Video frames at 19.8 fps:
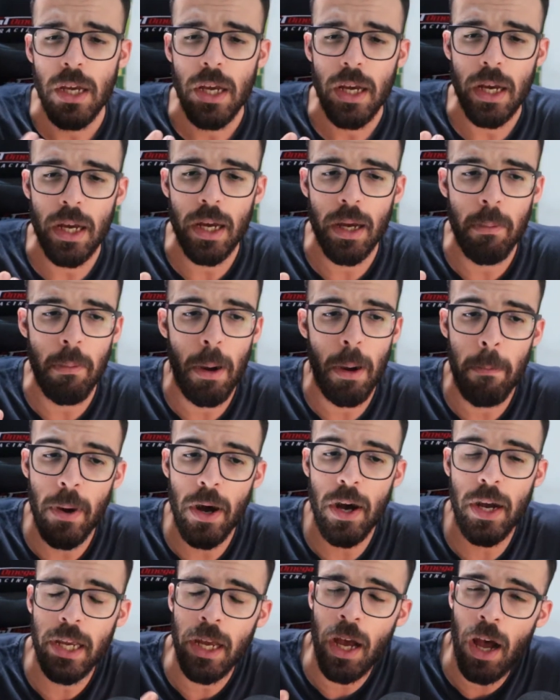
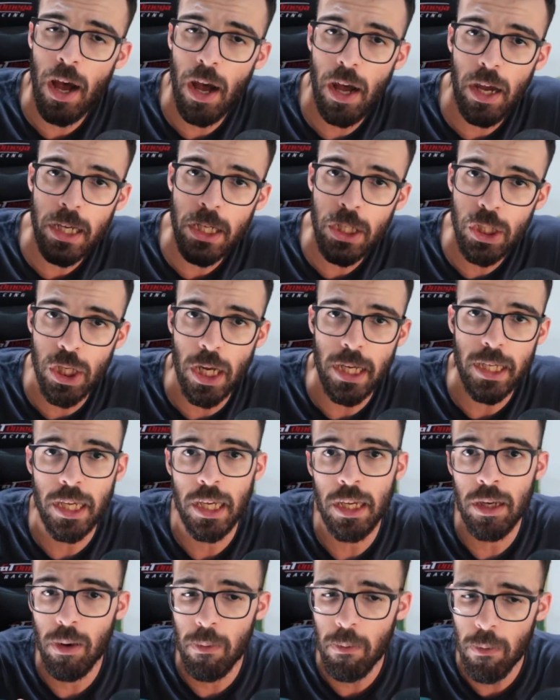by
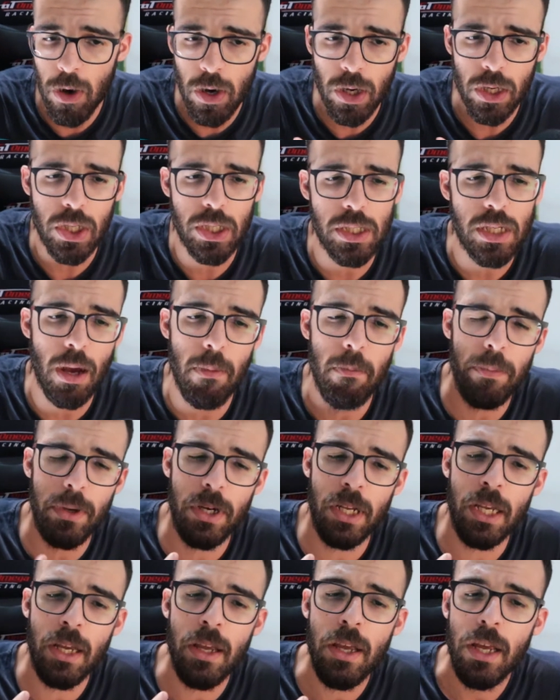hijacking Mark's
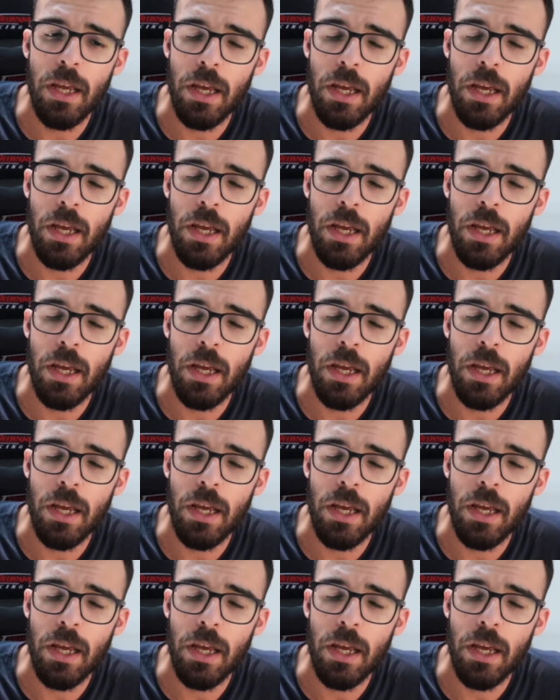company,